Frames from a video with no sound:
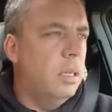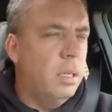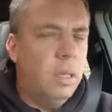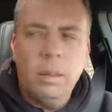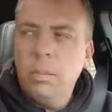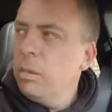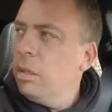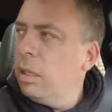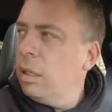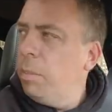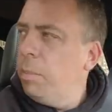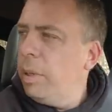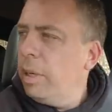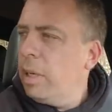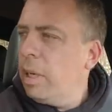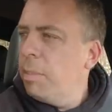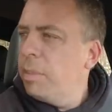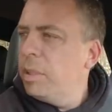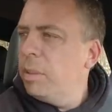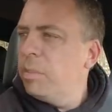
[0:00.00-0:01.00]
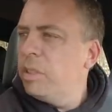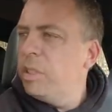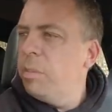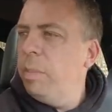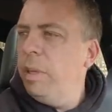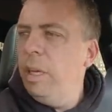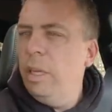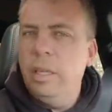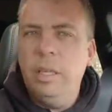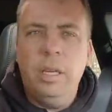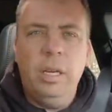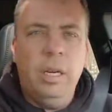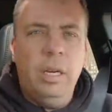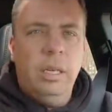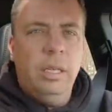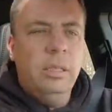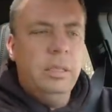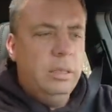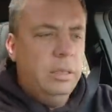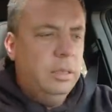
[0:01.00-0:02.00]
I'm gonna pick up some speed
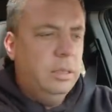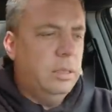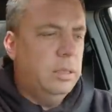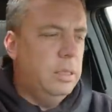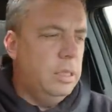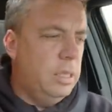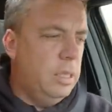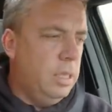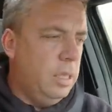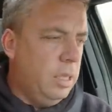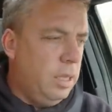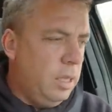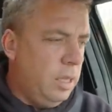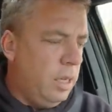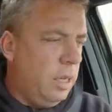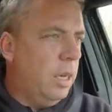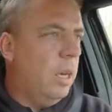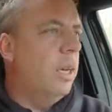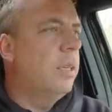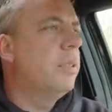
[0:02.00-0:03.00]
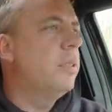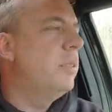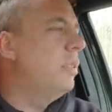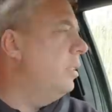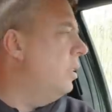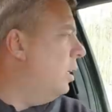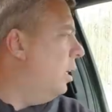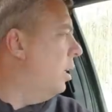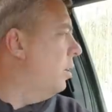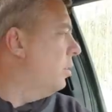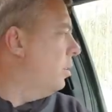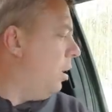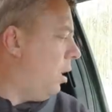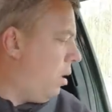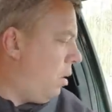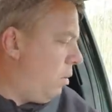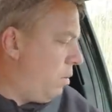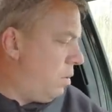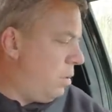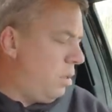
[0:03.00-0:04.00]
here and see how it
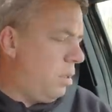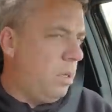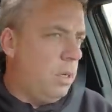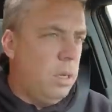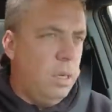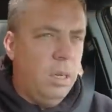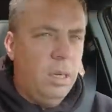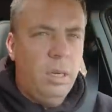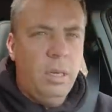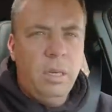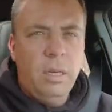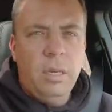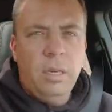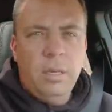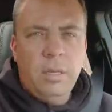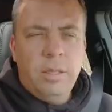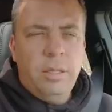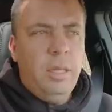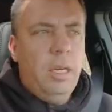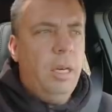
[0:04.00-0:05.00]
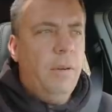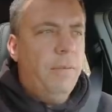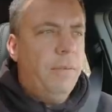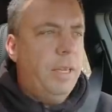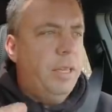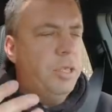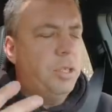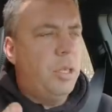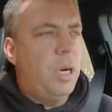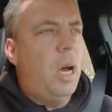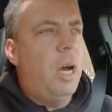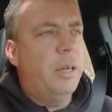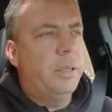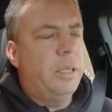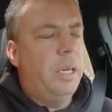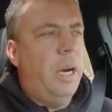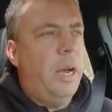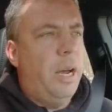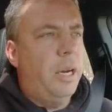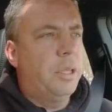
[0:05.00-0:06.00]
goes. See if these
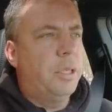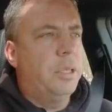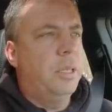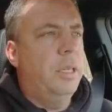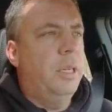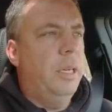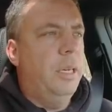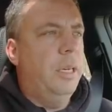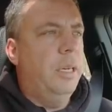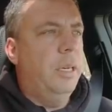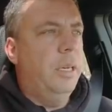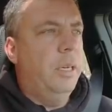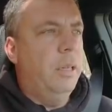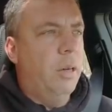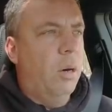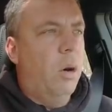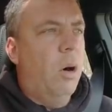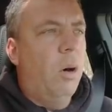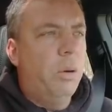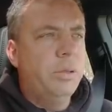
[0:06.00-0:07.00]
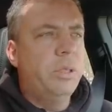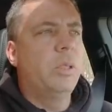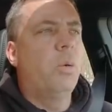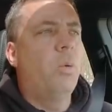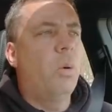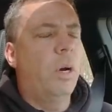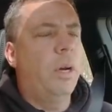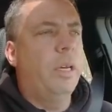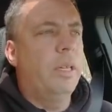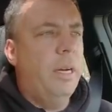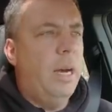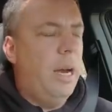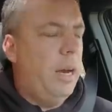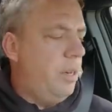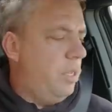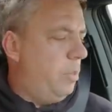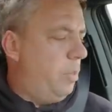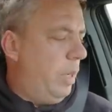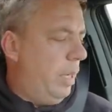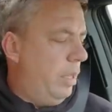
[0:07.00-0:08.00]
shocks are actually, you know, also work at
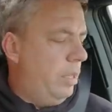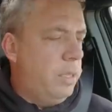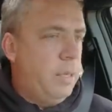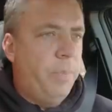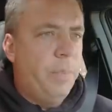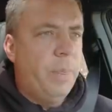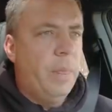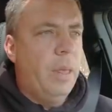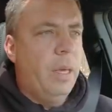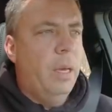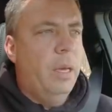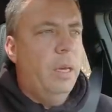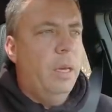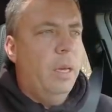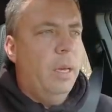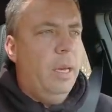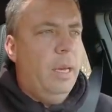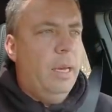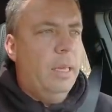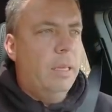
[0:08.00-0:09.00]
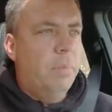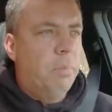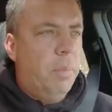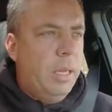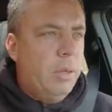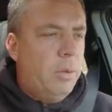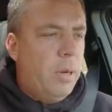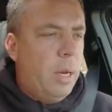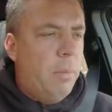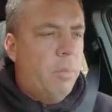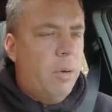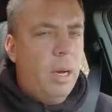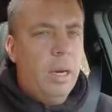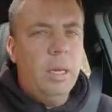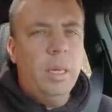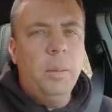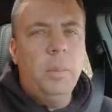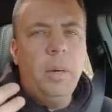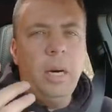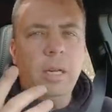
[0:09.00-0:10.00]
higher speeds. And by the way, I'm
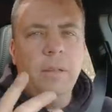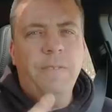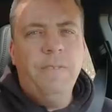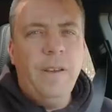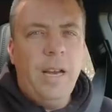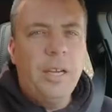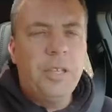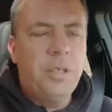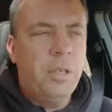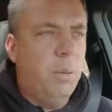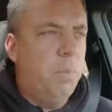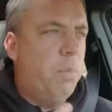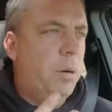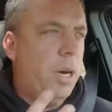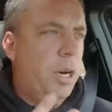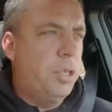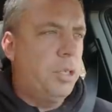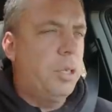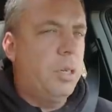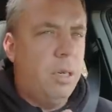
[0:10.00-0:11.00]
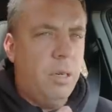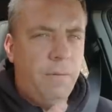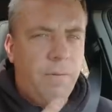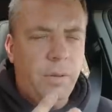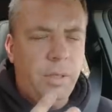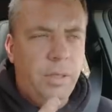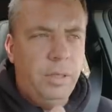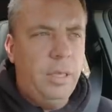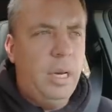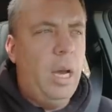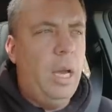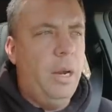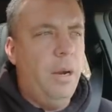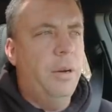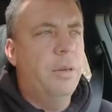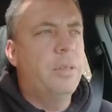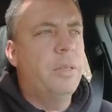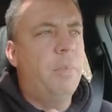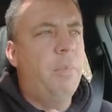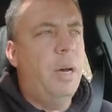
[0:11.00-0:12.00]
running about factory pressure for the
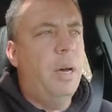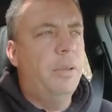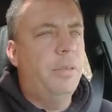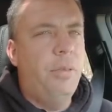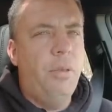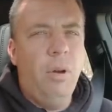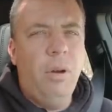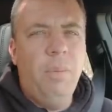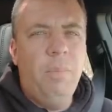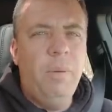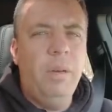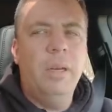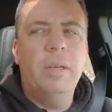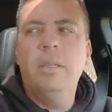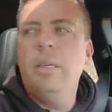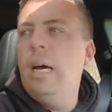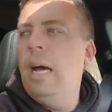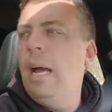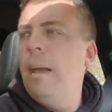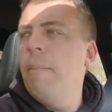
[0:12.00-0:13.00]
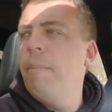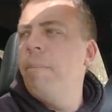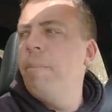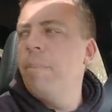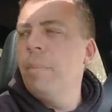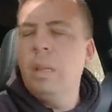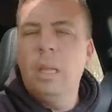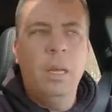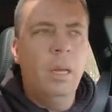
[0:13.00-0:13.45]
tires, about 30 PSI.